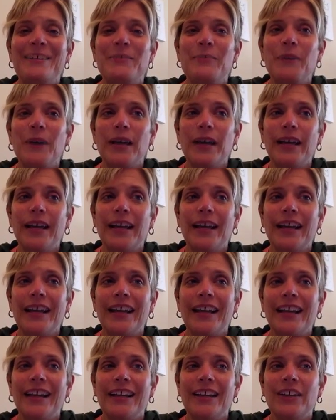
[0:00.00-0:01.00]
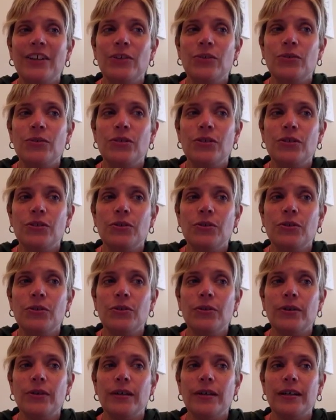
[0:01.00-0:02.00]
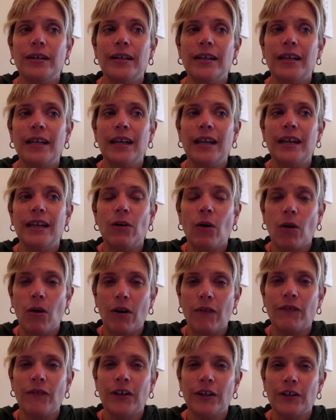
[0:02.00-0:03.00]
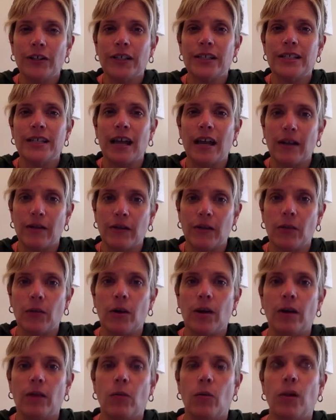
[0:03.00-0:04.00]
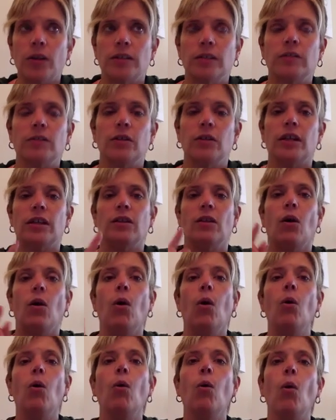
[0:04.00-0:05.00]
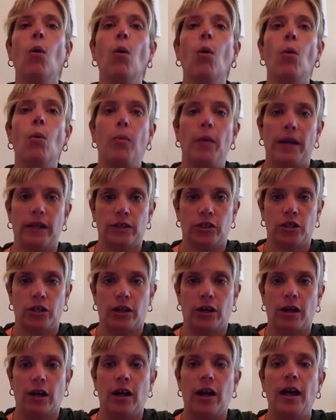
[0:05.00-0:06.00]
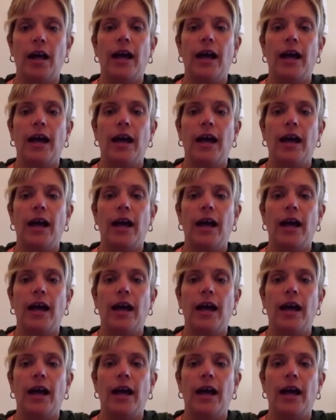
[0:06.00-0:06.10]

But you do, in all fairness to everyone, want to look at the whole picture.